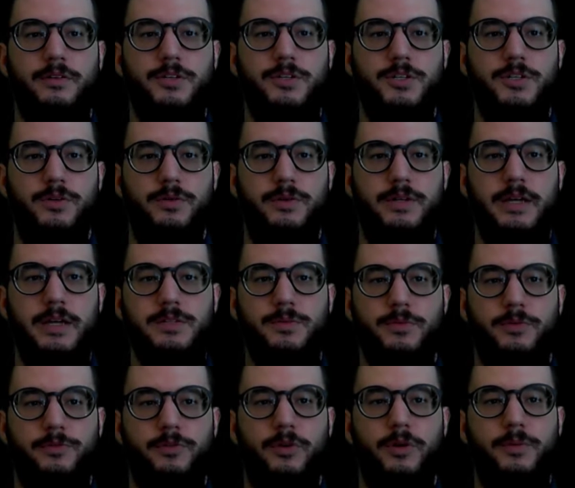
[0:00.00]
to
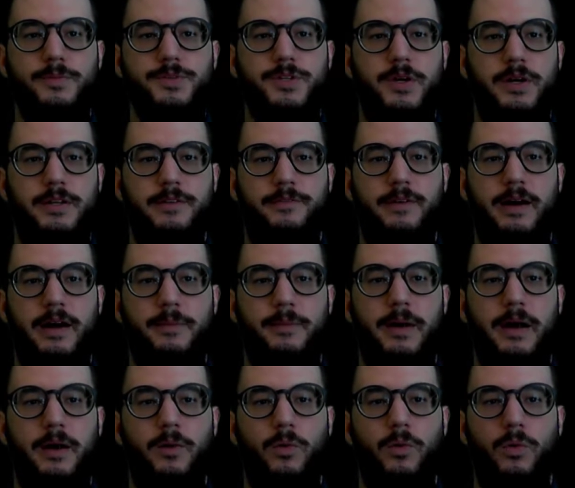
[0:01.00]
decimal form. So I divide it
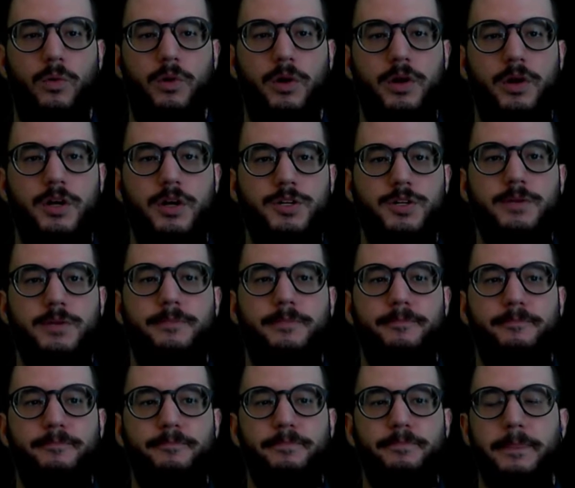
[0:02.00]
by 100.
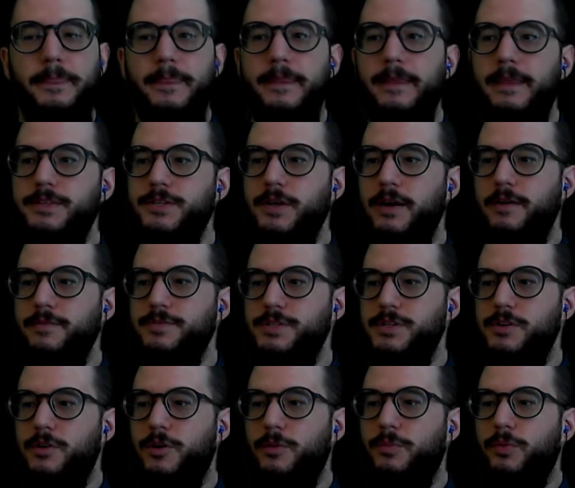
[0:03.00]
And so I have
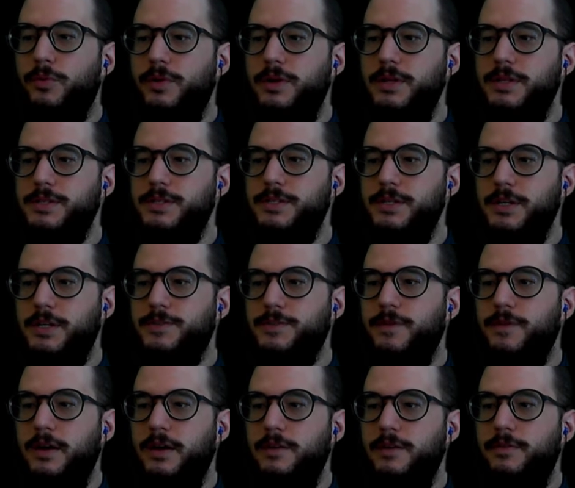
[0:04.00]

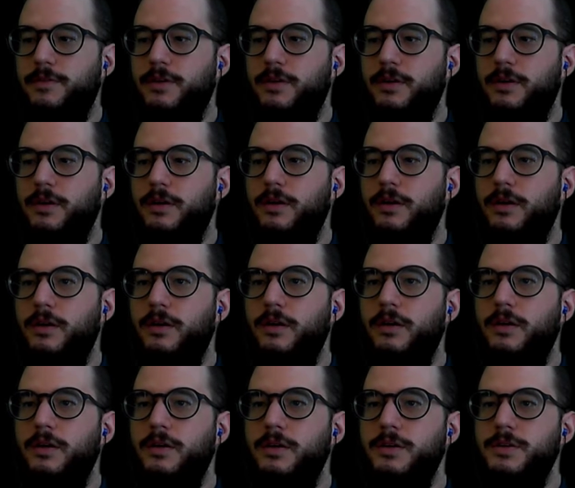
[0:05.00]
0.65.
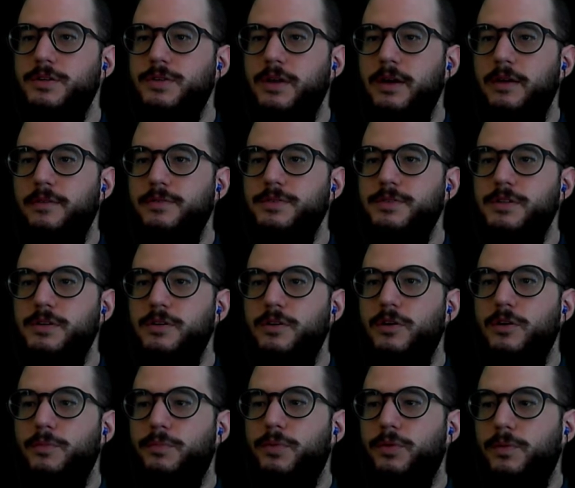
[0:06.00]
So I have
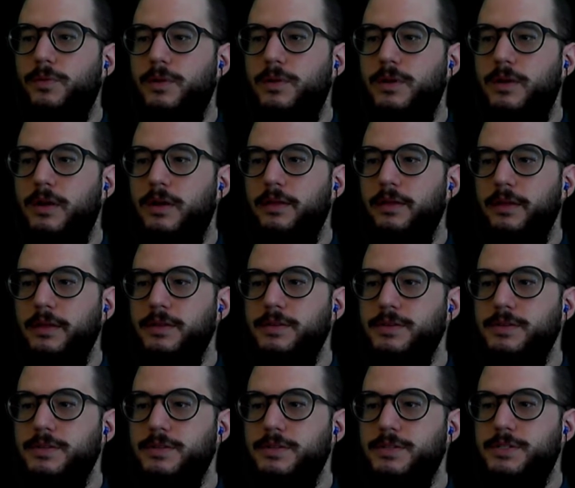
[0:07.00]
0 and
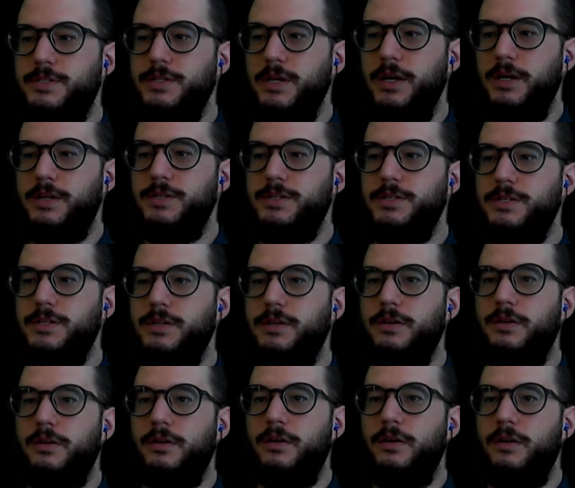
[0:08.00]
then 6
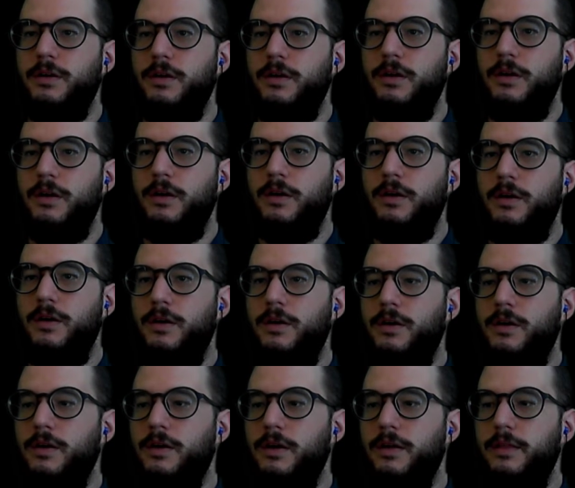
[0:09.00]

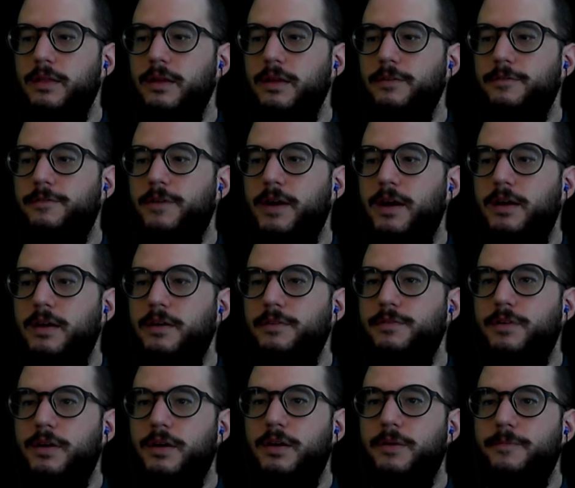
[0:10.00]
and then
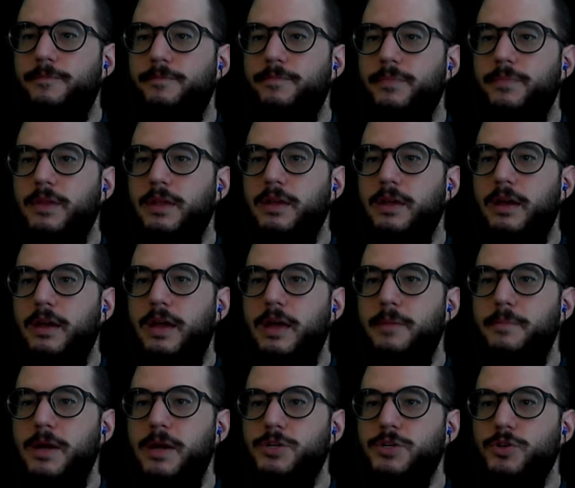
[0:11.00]
5.
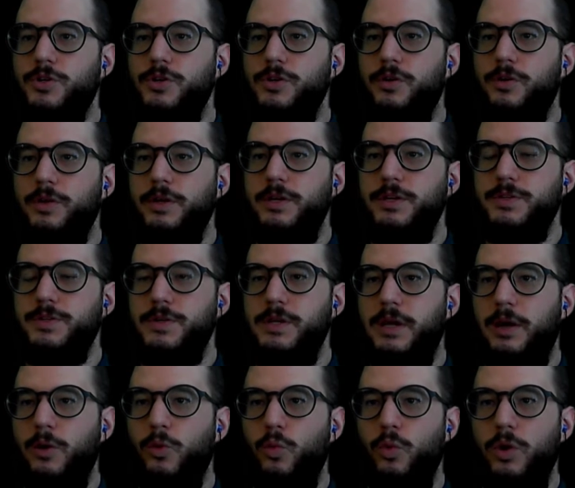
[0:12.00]
Again, make sure you're only
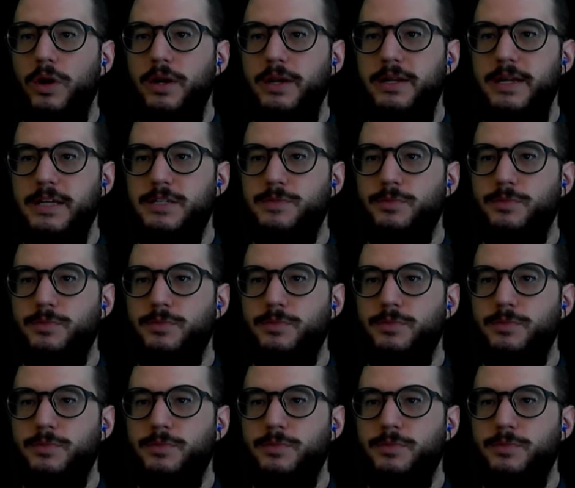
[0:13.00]
using one